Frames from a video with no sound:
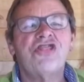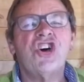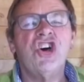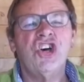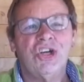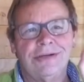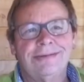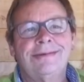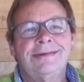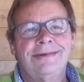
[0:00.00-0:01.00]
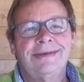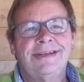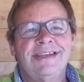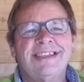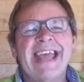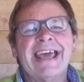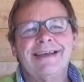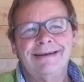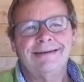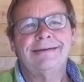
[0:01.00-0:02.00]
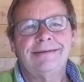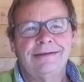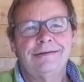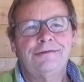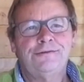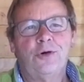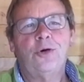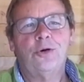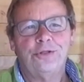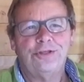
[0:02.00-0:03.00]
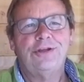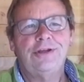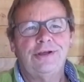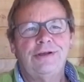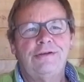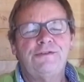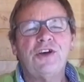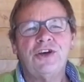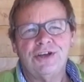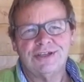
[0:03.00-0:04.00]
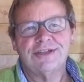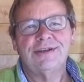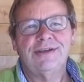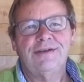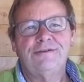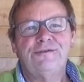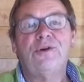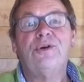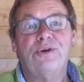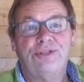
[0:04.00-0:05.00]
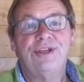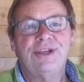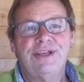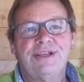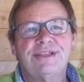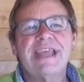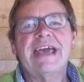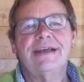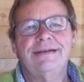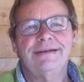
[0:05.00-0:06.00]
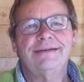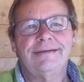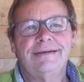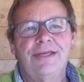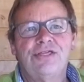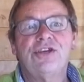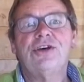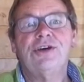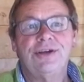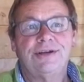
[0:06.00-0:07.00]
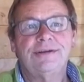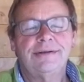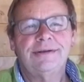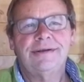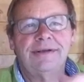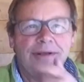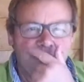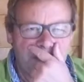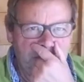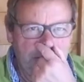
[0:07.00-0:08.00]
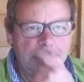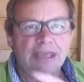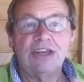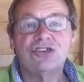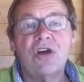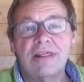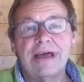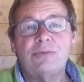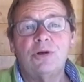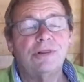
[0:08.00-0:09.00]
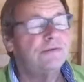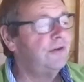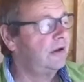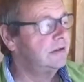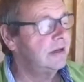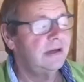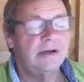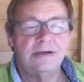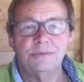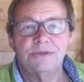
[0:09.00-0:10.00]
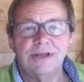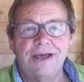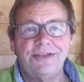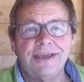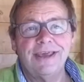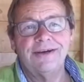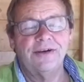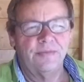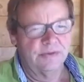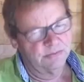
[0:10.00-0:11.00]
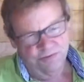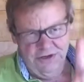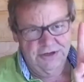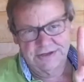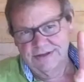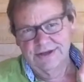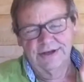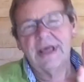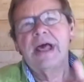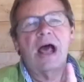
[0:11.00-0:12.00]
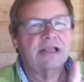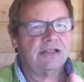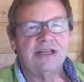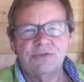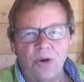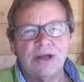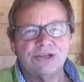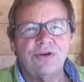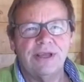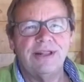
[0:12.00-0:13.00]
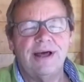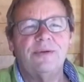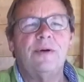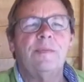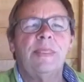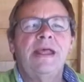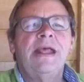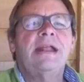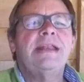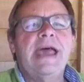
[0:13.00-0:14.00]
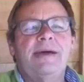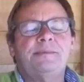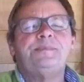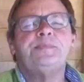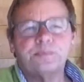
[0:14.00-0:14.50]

third, second, fourth. First, fourth, second, third. Okay, you can try that one on the folks at home. See how they get on. First, third, because it's quite tricky, that one. Now,